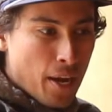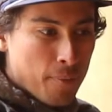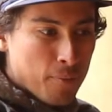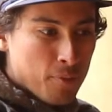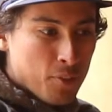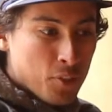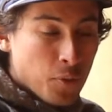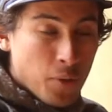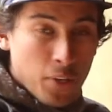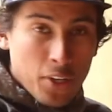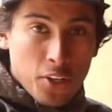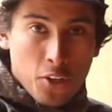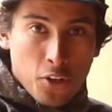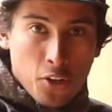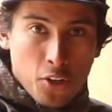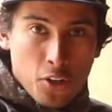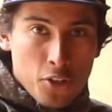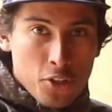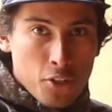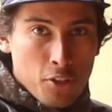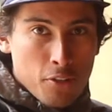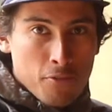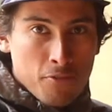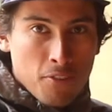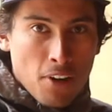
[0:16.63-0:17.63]
So I encourage
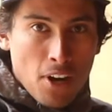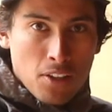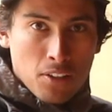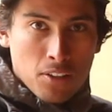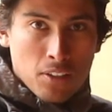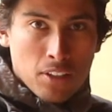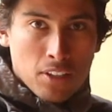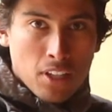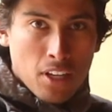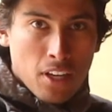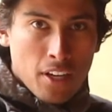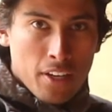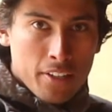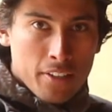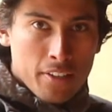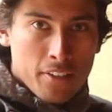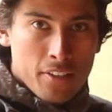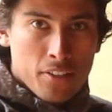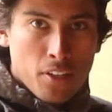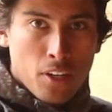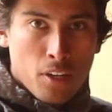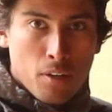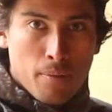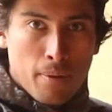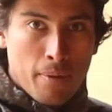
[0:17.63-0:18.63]
you to follow along.
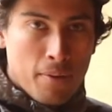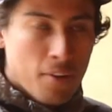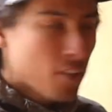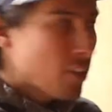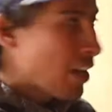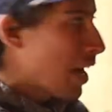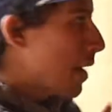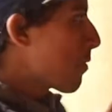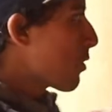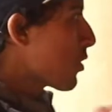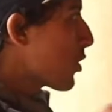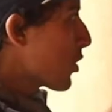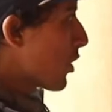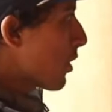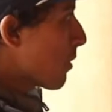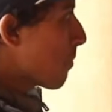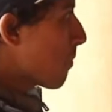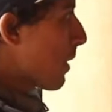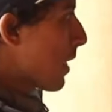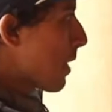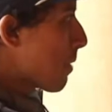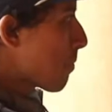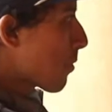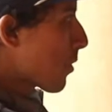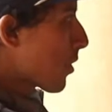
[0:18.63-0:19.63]
So maybe grab a sheet of
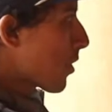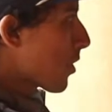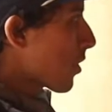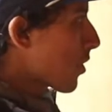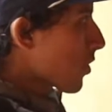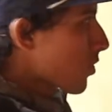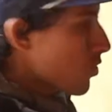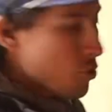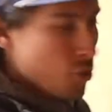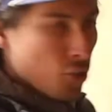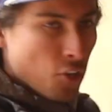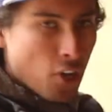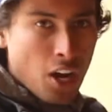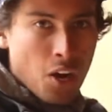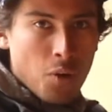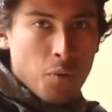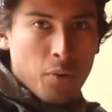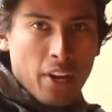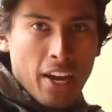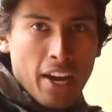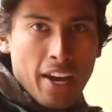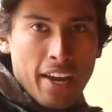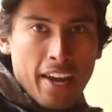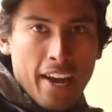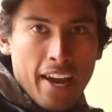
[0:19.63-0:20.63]
paper, draw what
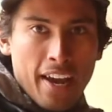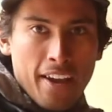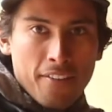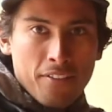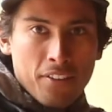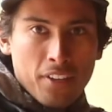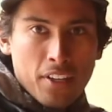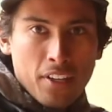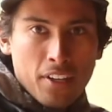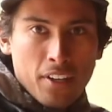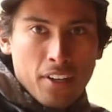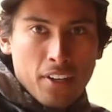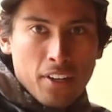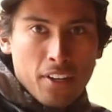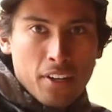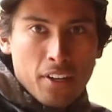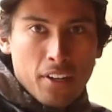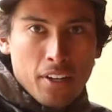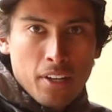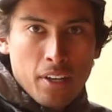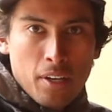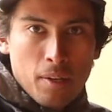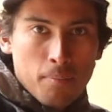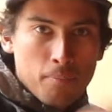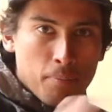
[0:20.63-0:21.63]
I have here,
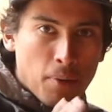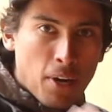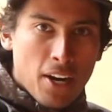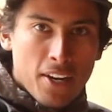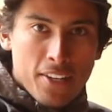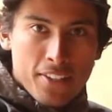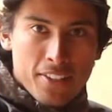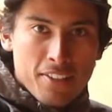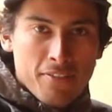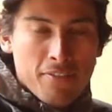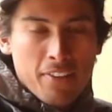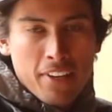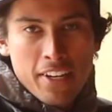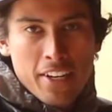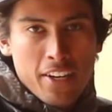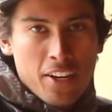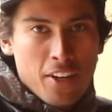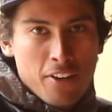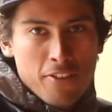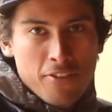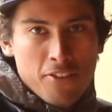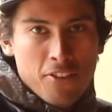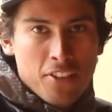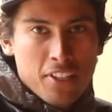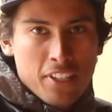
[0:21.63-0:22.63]
pause the video
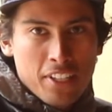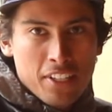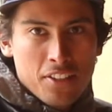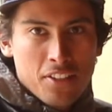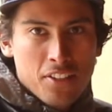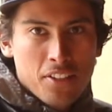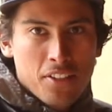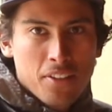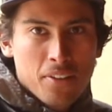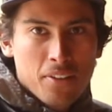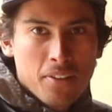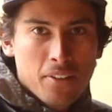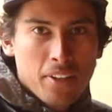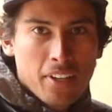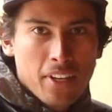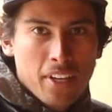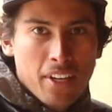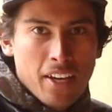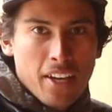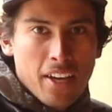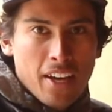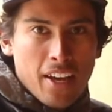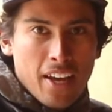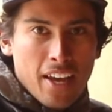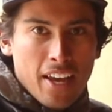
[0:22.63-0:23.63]
if you need to,
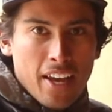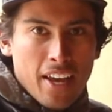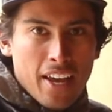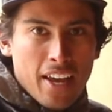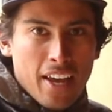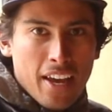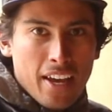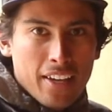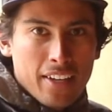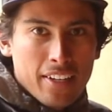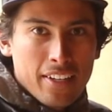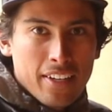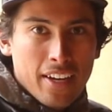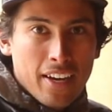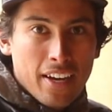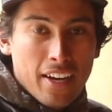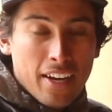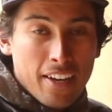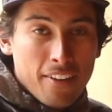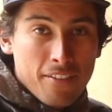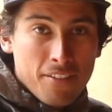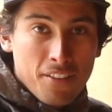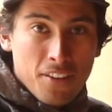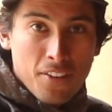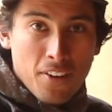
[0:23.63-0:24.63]
and
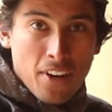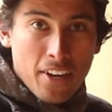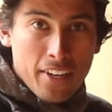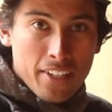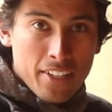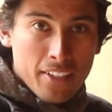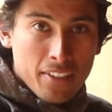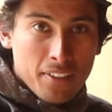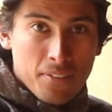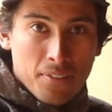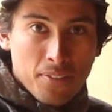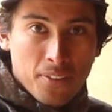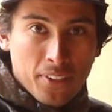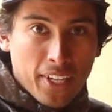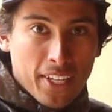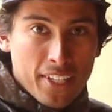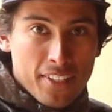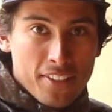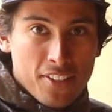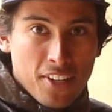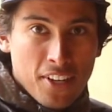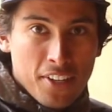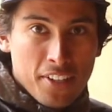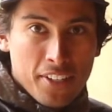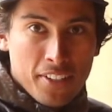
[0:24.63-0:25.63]
if you're ready, we'll get
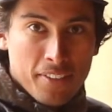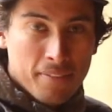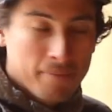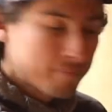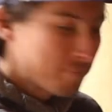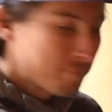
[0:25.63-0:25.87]
started.